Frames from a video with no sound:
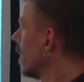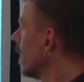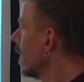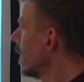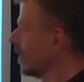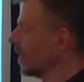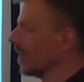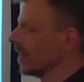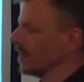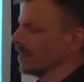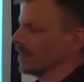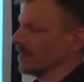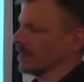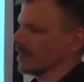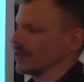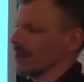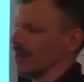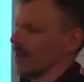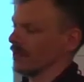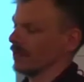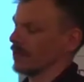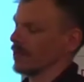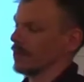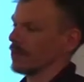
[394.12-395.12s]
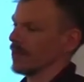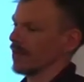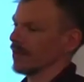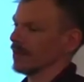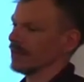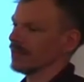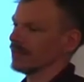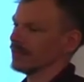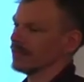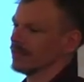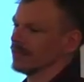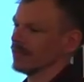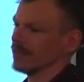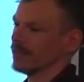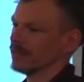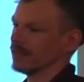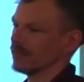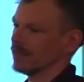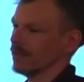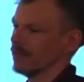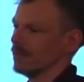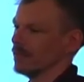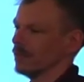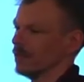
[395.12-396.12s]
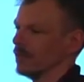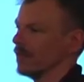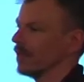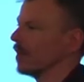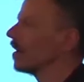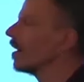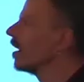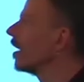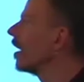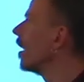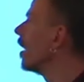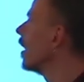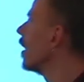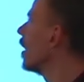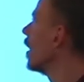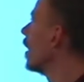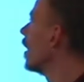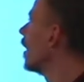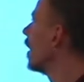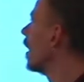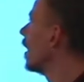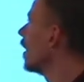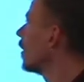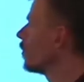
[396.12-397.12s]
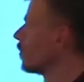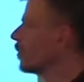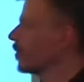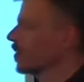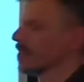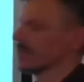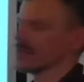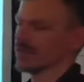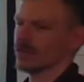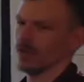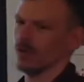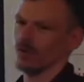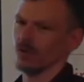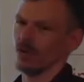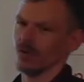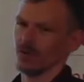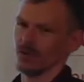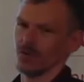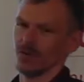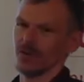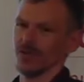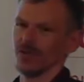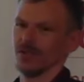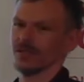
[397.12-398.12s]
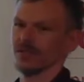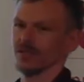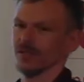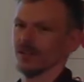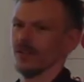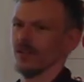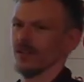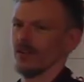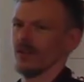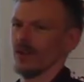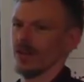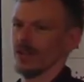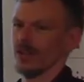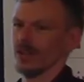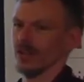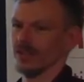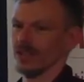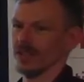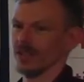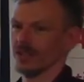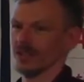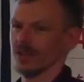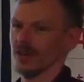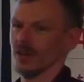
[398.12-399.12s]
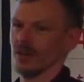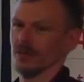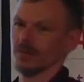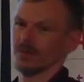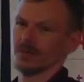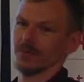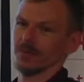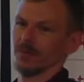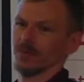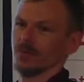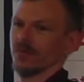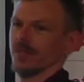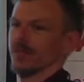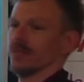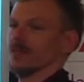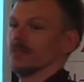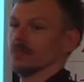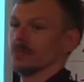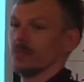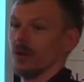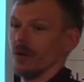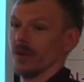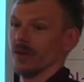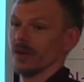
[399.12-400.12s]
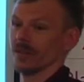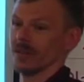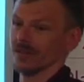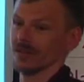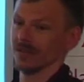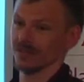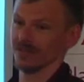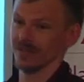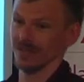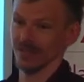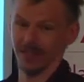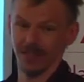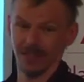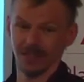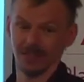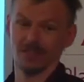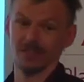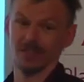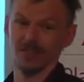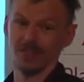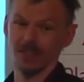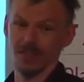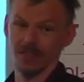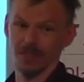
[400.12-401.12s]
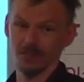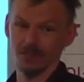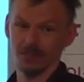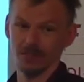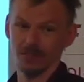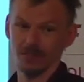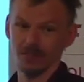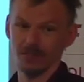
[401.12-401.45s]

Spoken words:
And then you have the registers, which also is an array of e-terms, which is pointers into the heap.